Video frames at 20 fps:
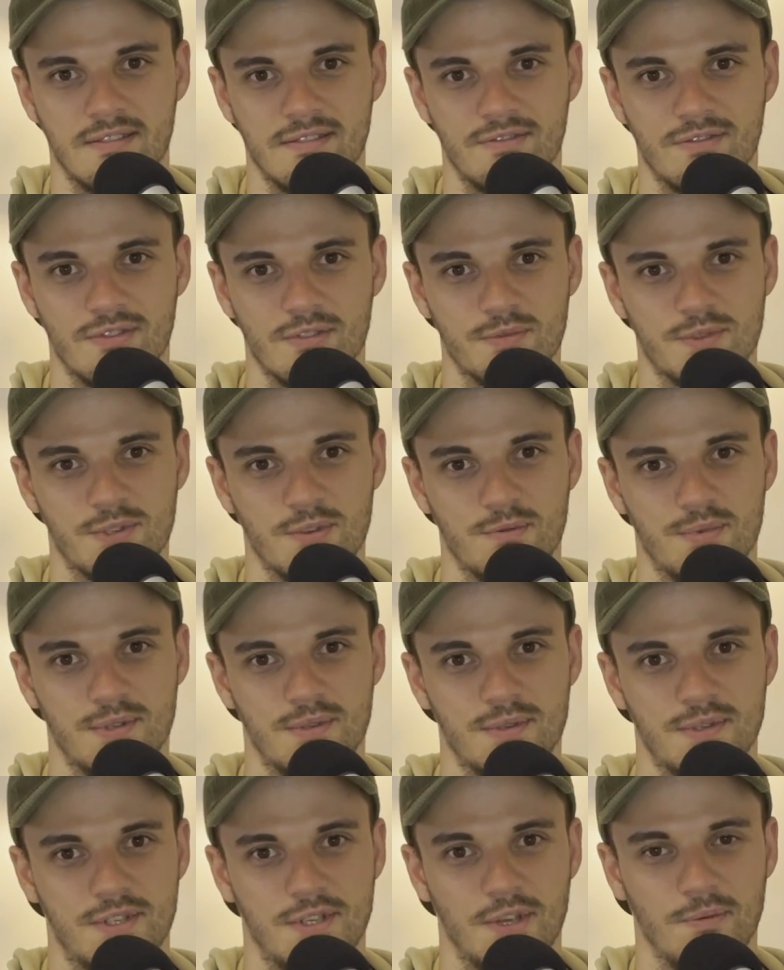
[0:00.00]
from
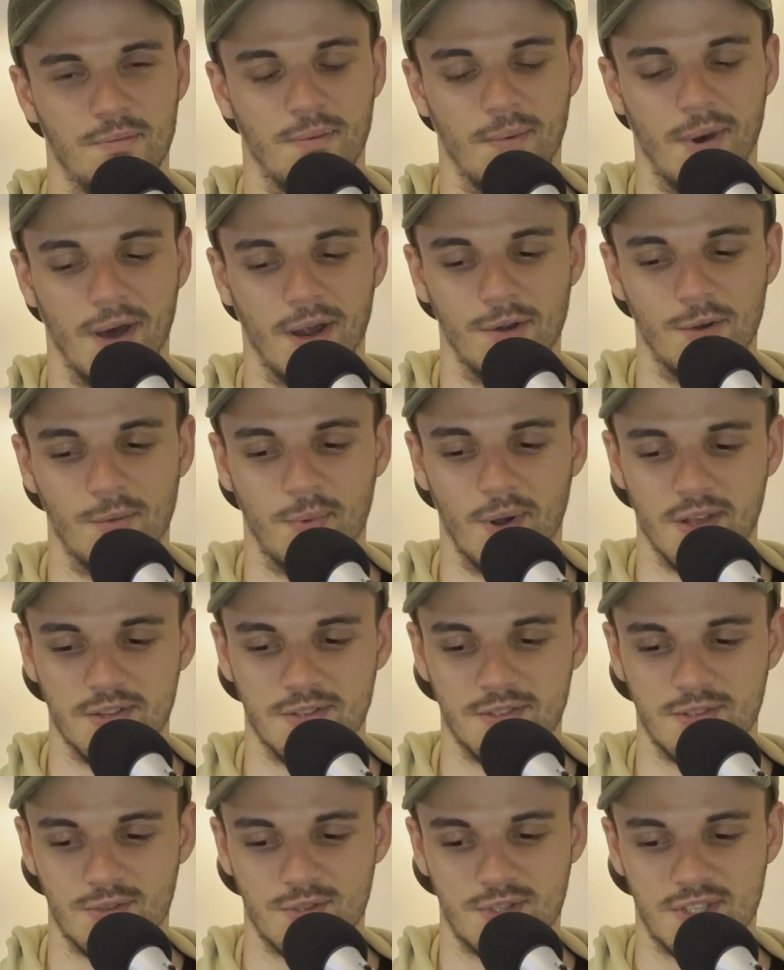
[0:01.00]
Super Mario
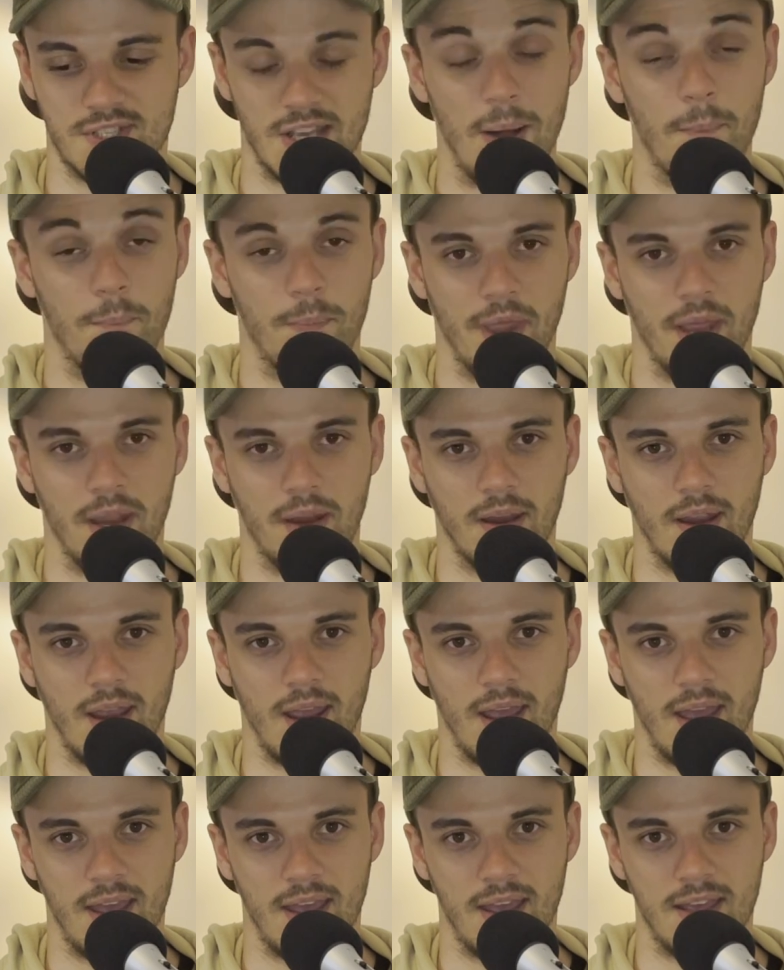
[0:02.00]
Brothers or something,
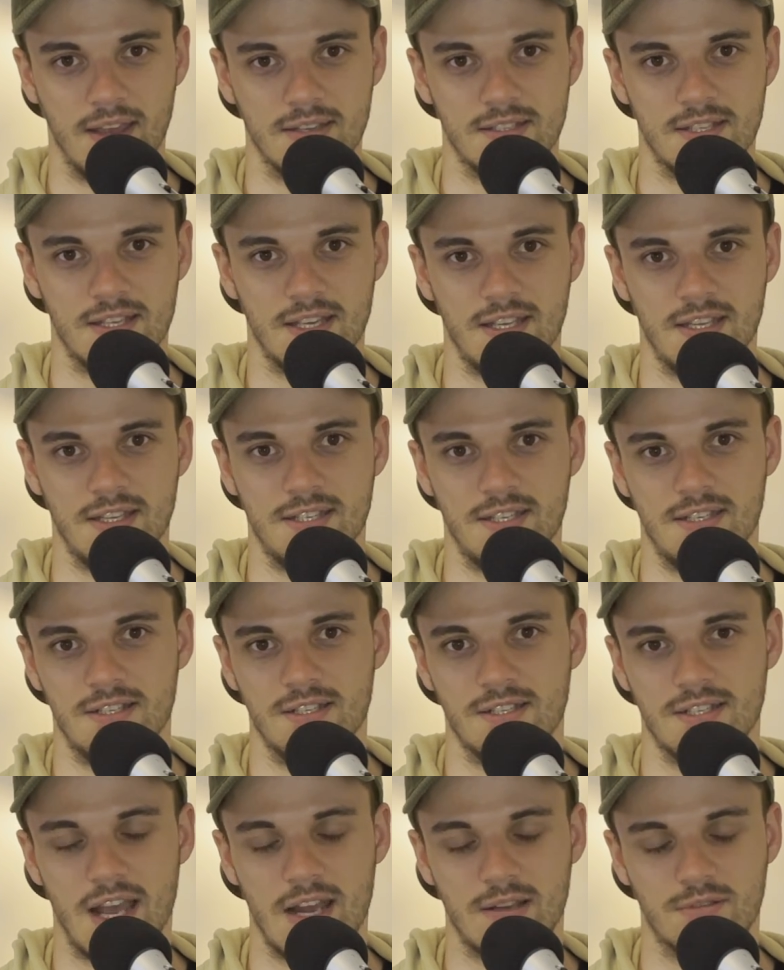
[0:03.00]
and he
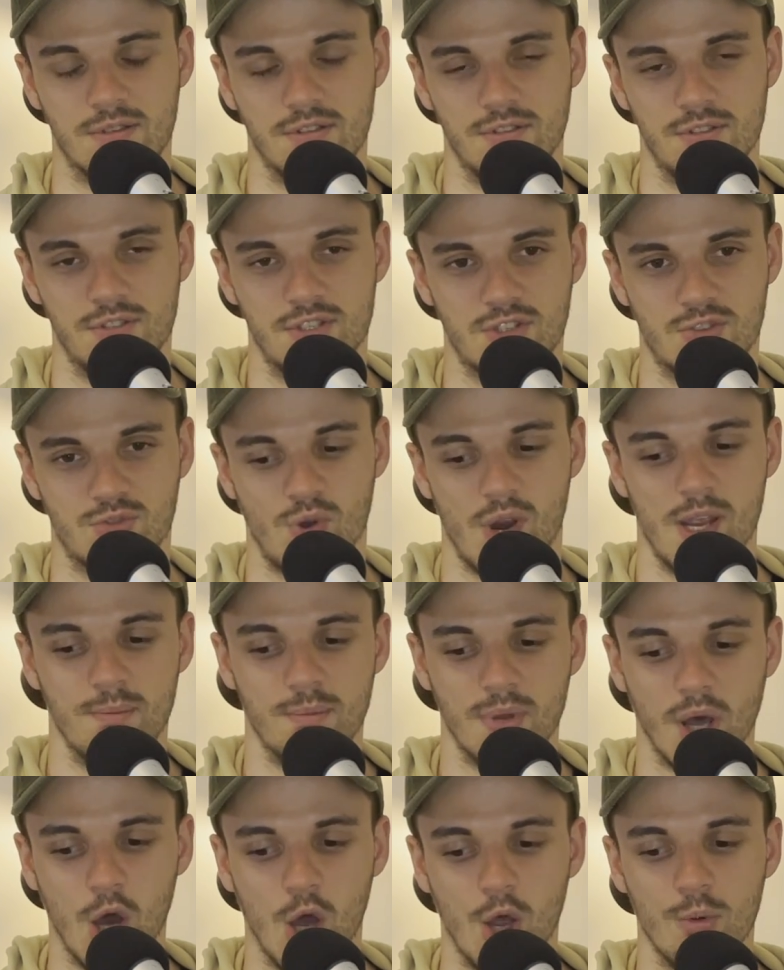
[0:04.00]
just absolutely
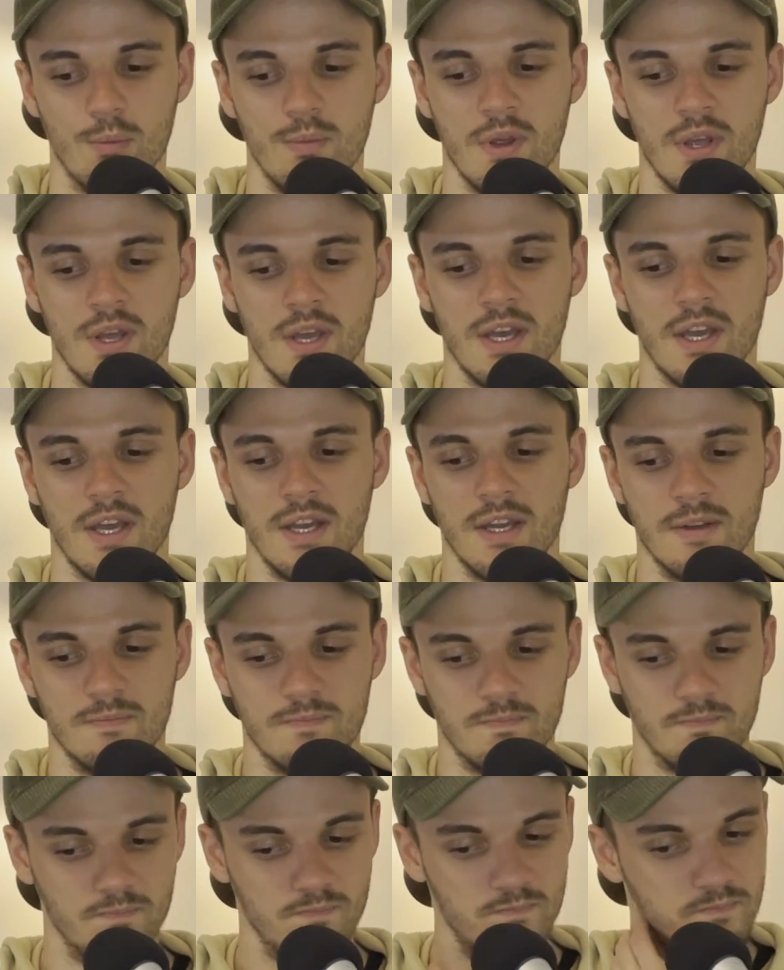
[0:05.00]
screamed home
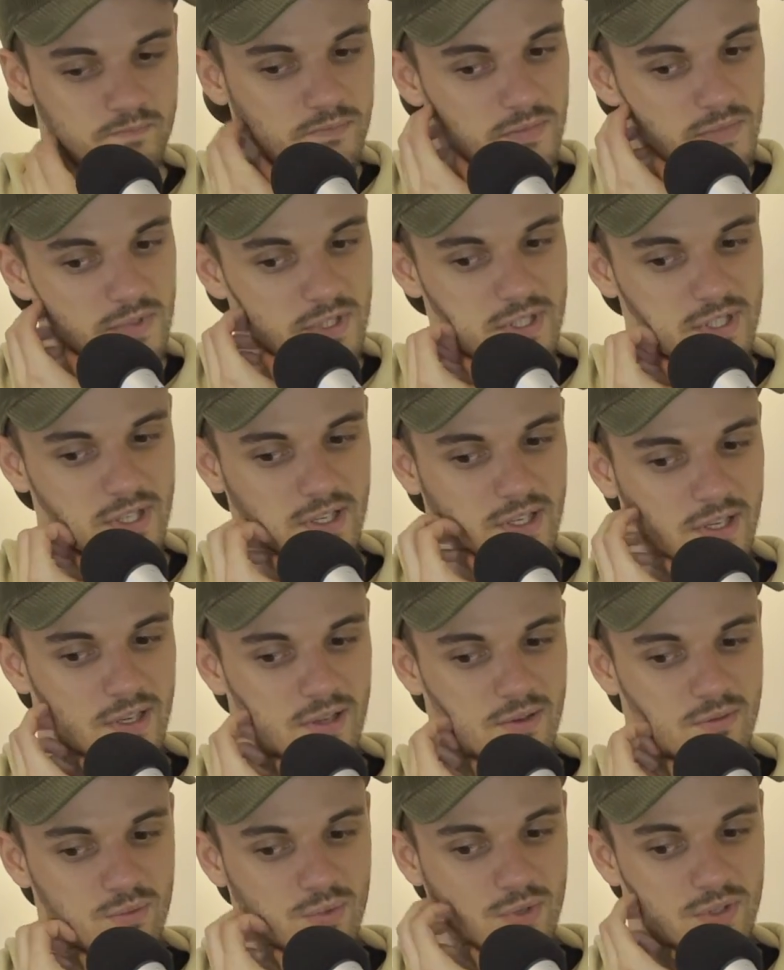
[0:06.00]

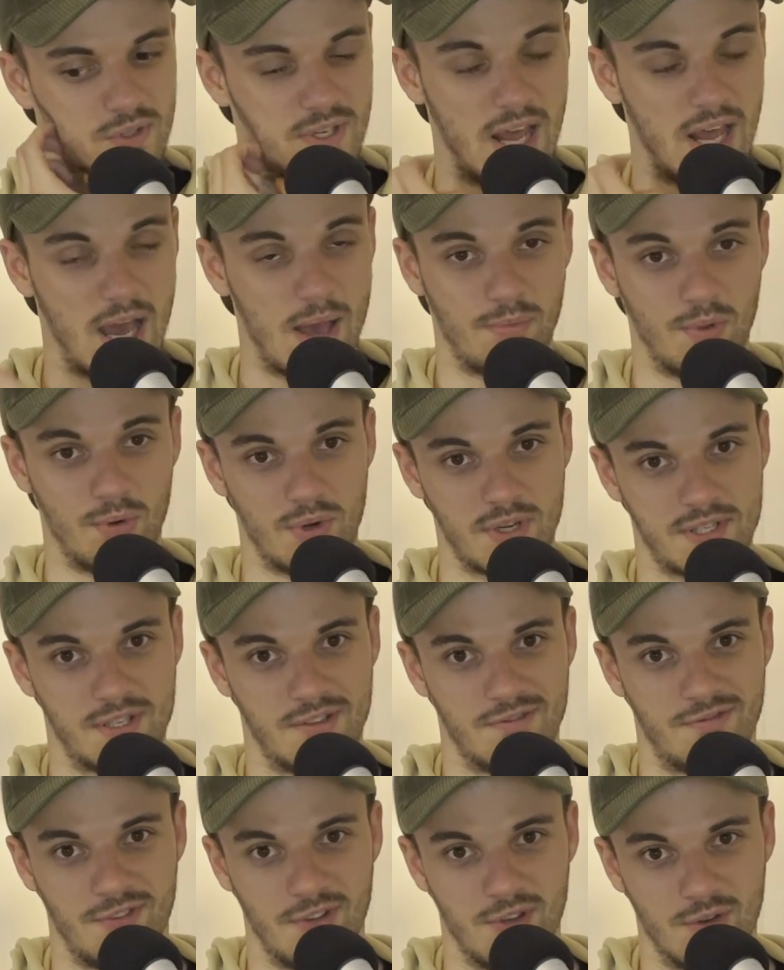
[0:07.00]
to nab the rest
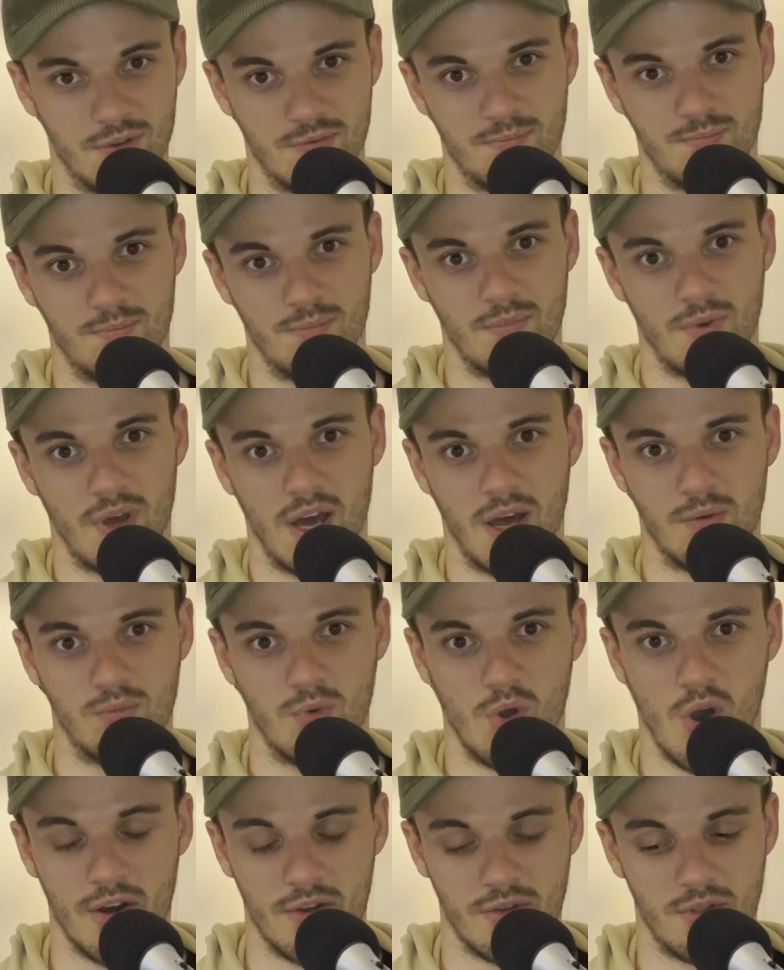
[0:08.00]
of the field
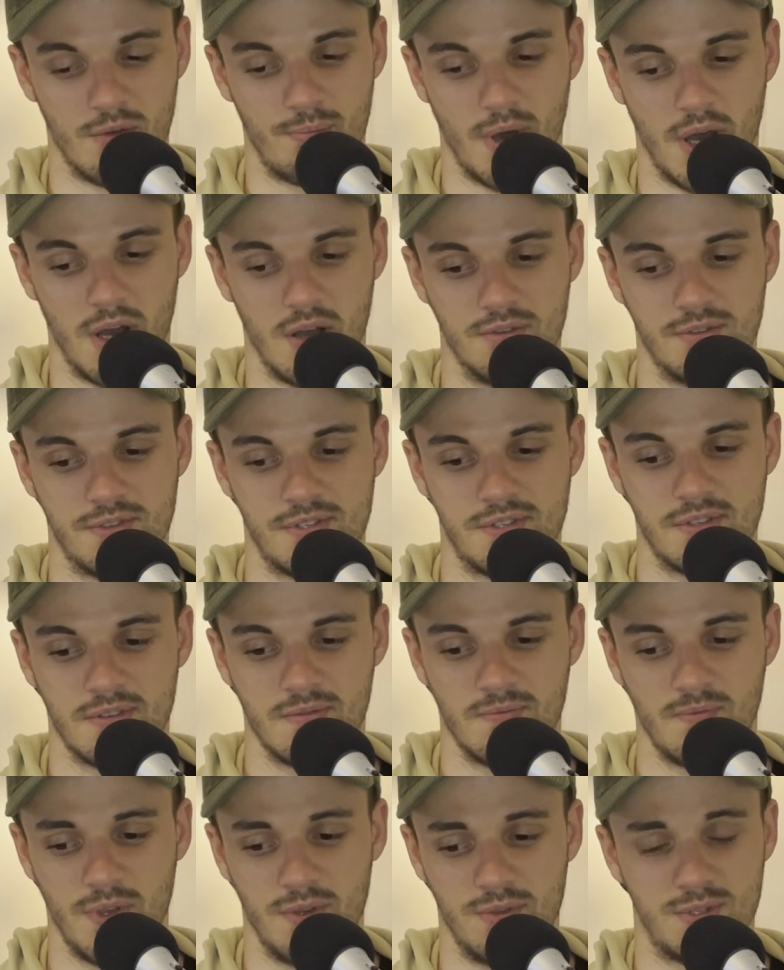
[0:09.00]
right on the post.
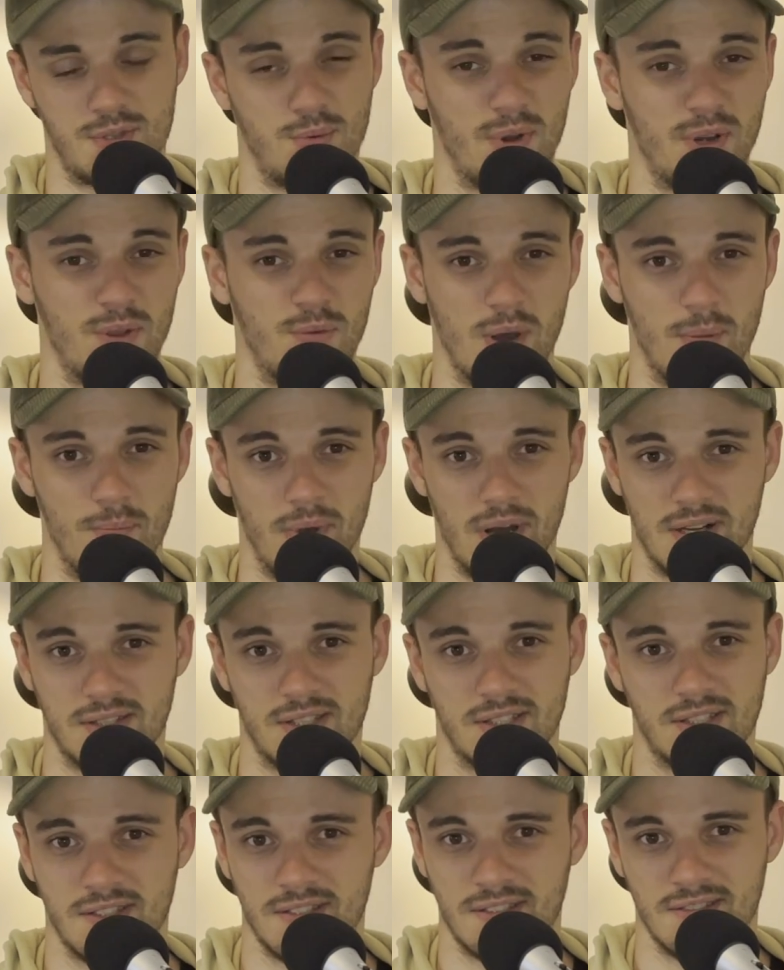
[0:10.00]
He was
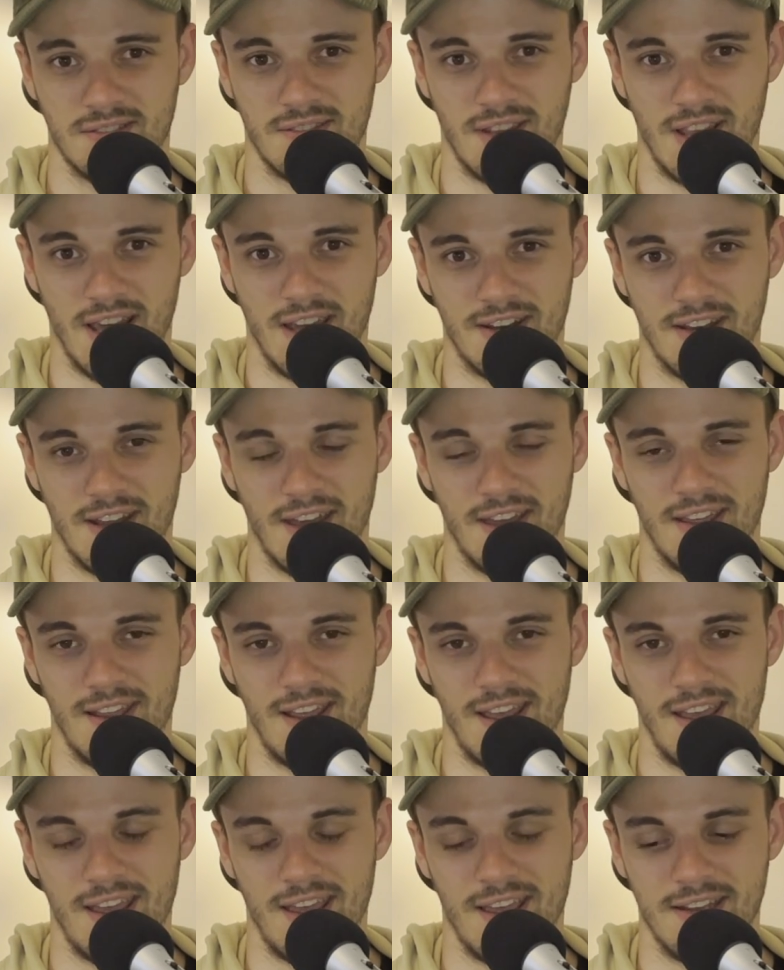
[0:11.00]
$21 that
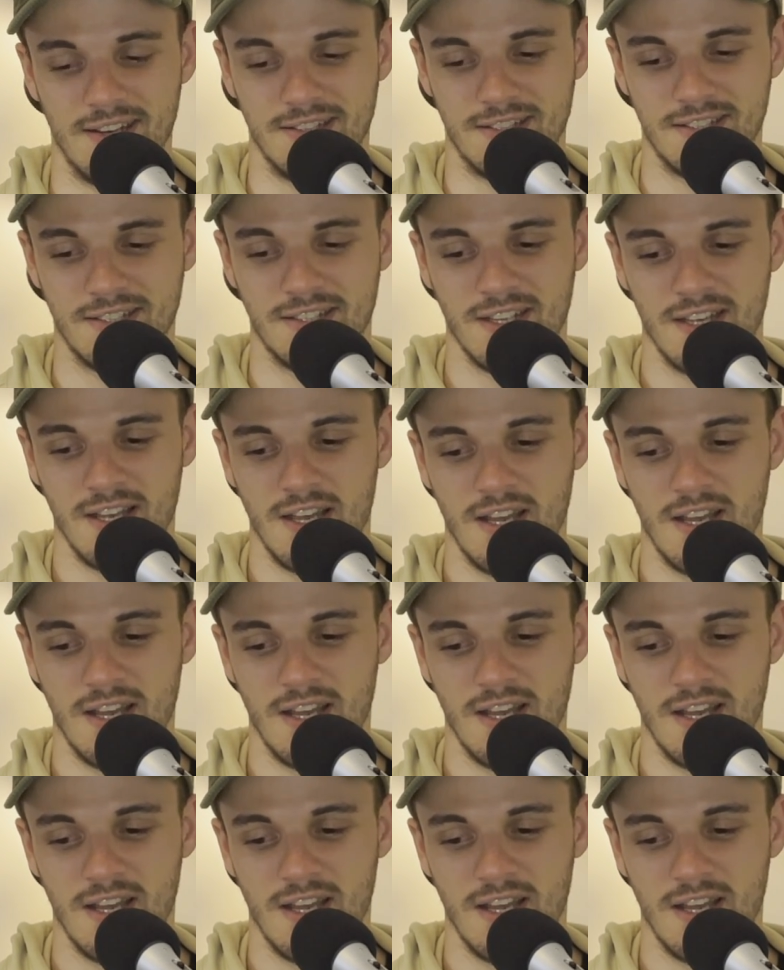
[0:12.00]
day, and